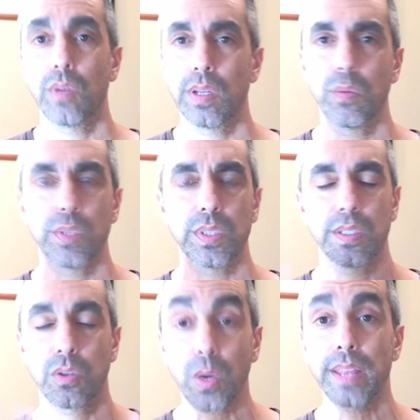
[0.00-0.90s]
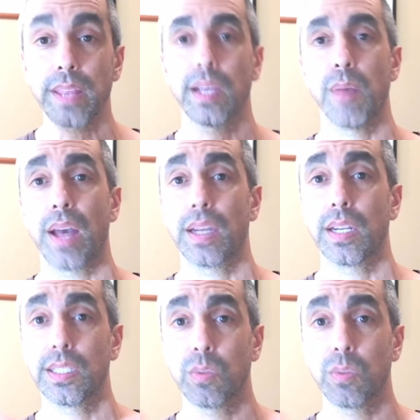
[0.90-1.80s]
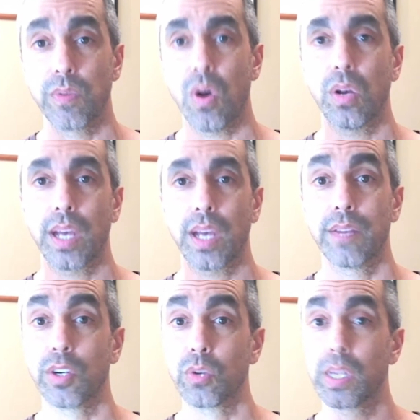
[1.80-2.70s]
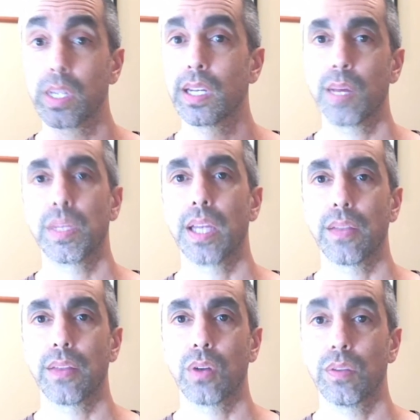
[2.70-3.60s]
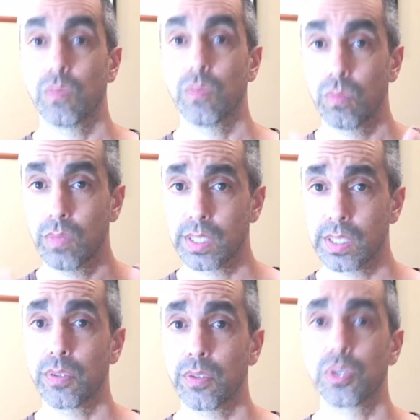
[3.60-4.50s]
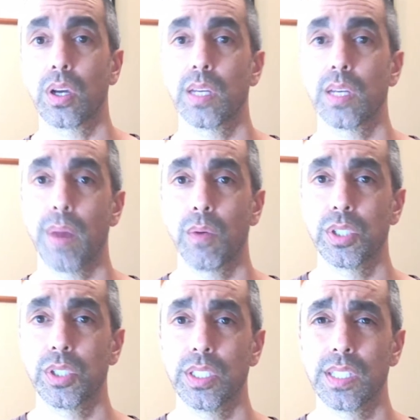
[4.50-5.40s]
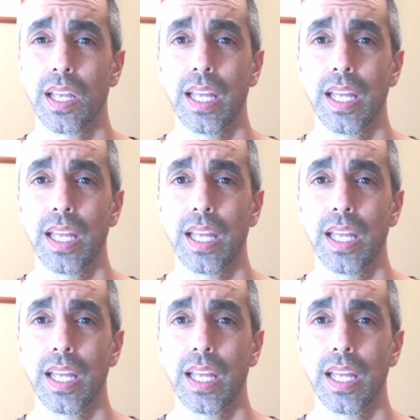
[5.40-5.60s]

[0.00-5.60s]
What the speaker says: what the great thing about it is that we've all kind of agreed and come together on the stuff you're talking about, which is